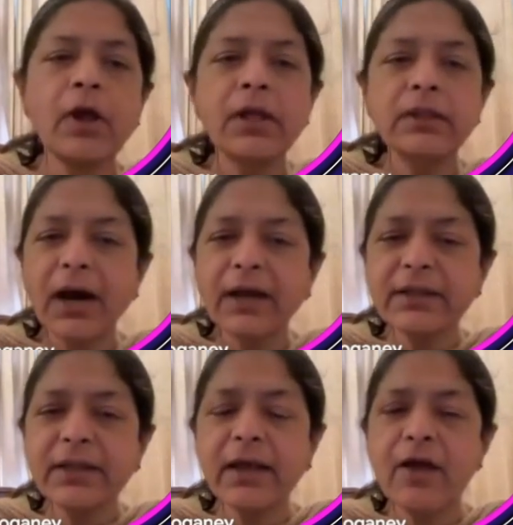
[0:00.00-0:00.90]
The other
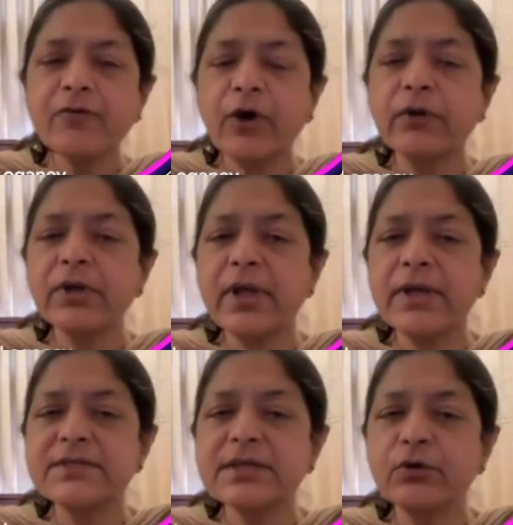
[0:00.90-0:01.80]
thing I found in
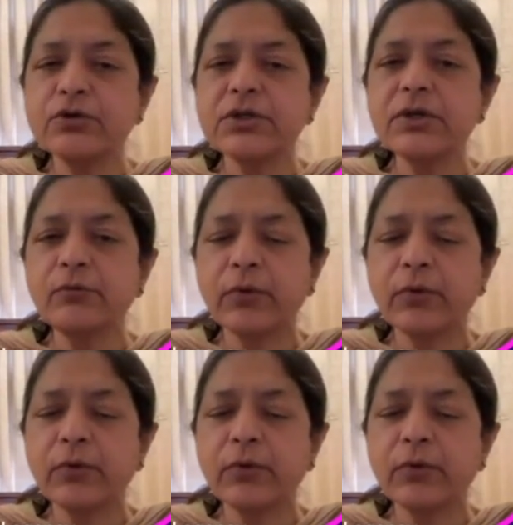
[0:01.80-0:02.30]
ACOG,